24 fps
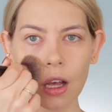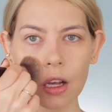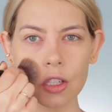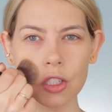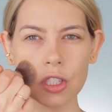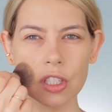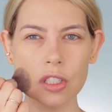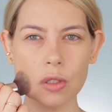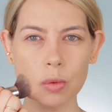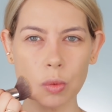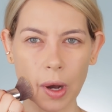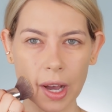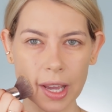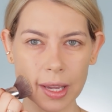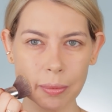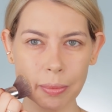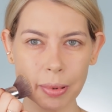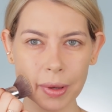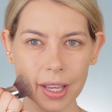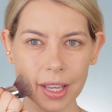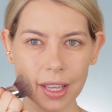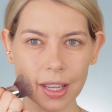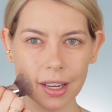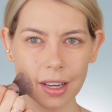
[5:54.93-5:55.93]
swipe
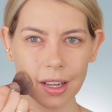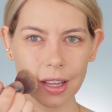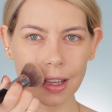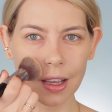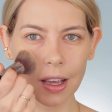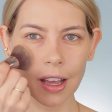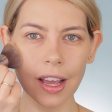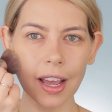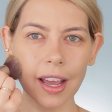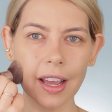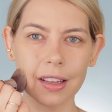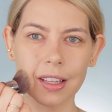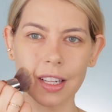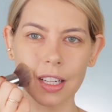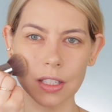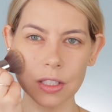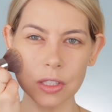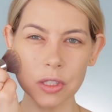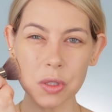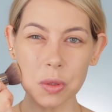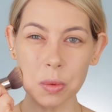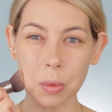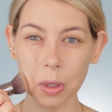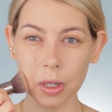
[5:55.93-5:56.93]
it and then
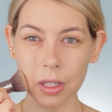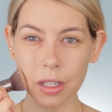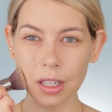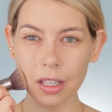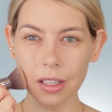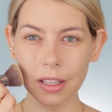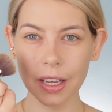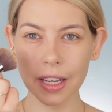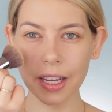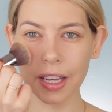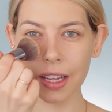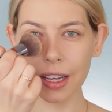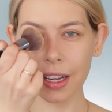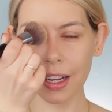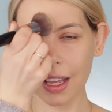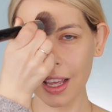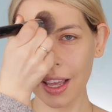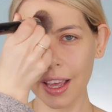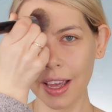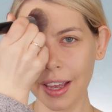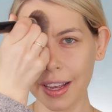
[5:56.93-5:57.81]
swirl it